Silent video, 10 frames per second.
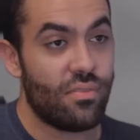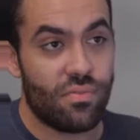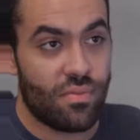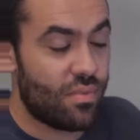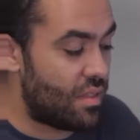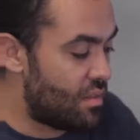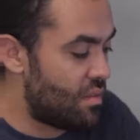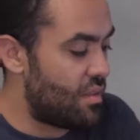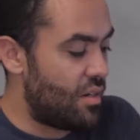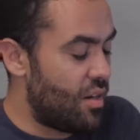Came...
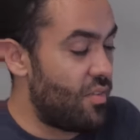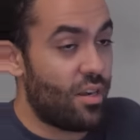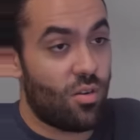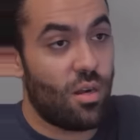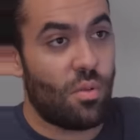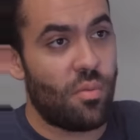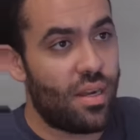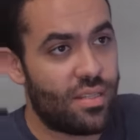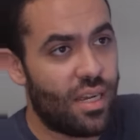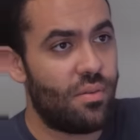They don't have an incredible
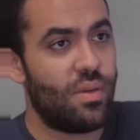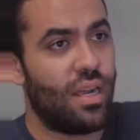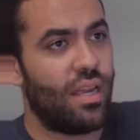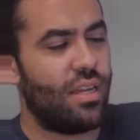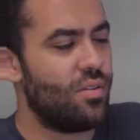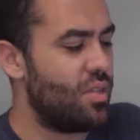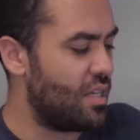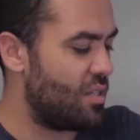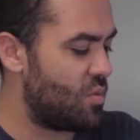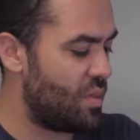amount of time, but I, I do
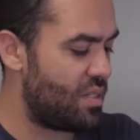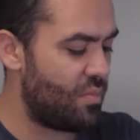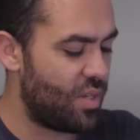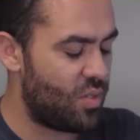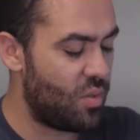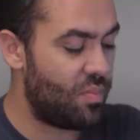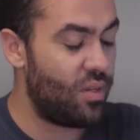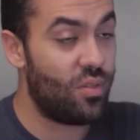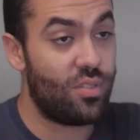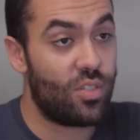think this would be something to
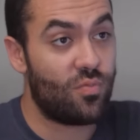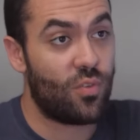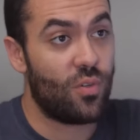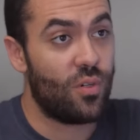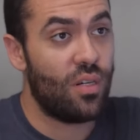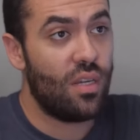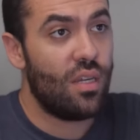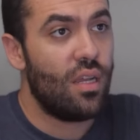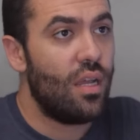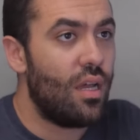appeal just for.
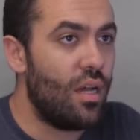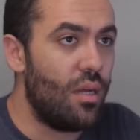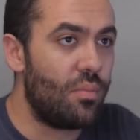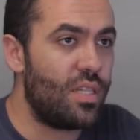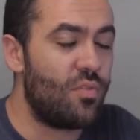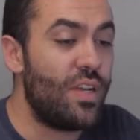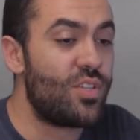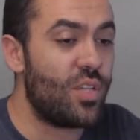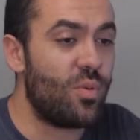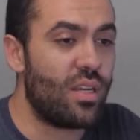Yes. Because um,
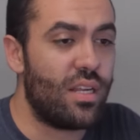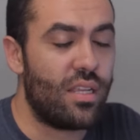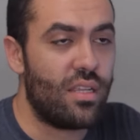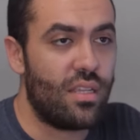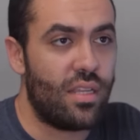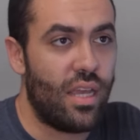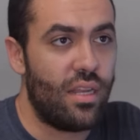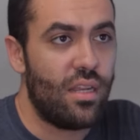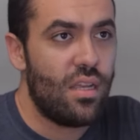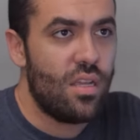eventually we're going to
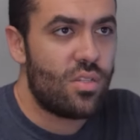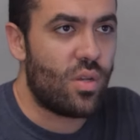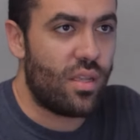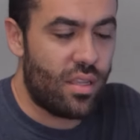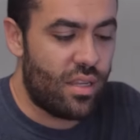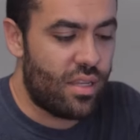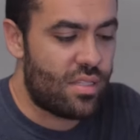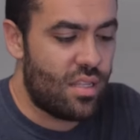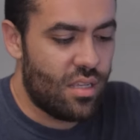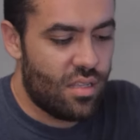get so I
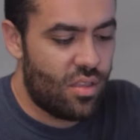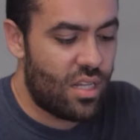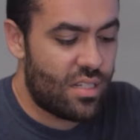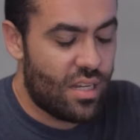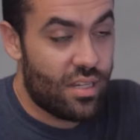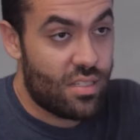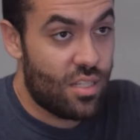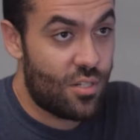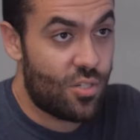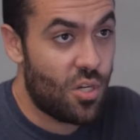guess the the thing to say is
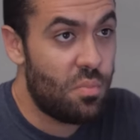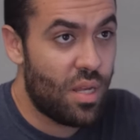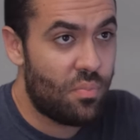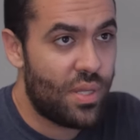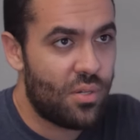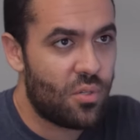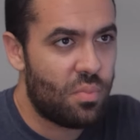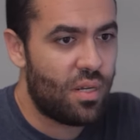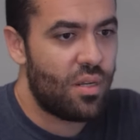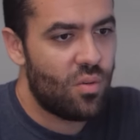this should be appealed,
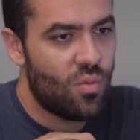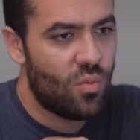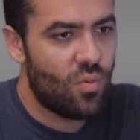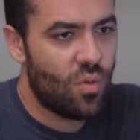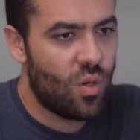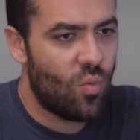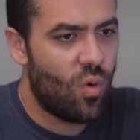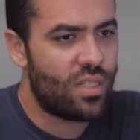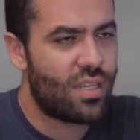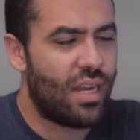but
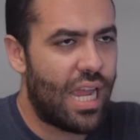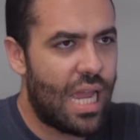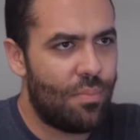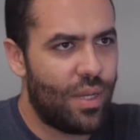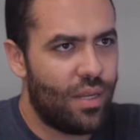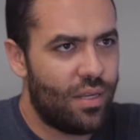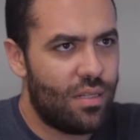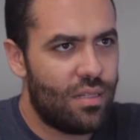what's going to happen?